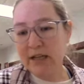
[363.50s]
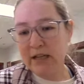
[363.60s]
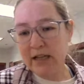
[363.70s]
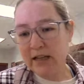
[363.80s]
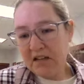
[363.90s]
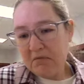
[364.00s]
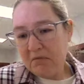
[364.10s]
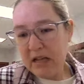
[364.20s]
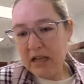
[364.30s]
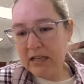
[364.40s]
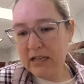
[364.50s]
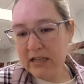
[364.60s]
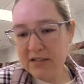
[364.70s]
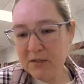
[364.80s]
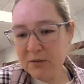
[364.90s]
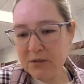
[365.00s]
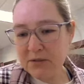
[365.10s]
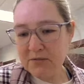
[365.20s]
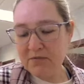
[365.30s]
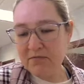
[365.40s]
really any
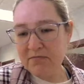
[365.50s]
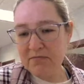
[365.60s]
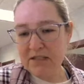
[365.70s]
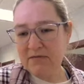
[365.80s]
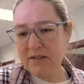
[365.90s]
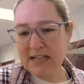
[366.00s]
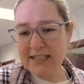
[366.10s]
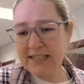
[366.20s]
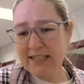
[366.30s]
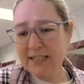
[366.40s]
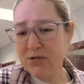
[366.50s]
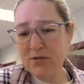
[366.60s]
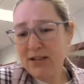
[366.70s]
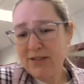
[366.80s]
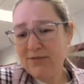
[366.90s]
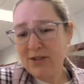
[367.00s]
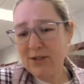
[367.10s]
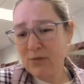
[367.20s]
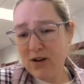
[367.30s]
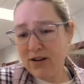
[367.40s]
sort of device that
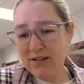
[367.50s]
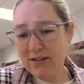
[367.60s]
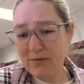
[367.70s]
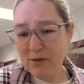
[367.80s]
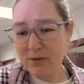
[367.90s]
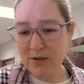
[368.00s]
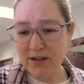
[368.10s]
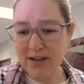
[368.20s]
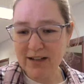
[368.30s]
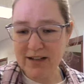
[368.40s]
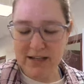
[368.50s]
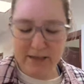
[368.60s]
transfers water will work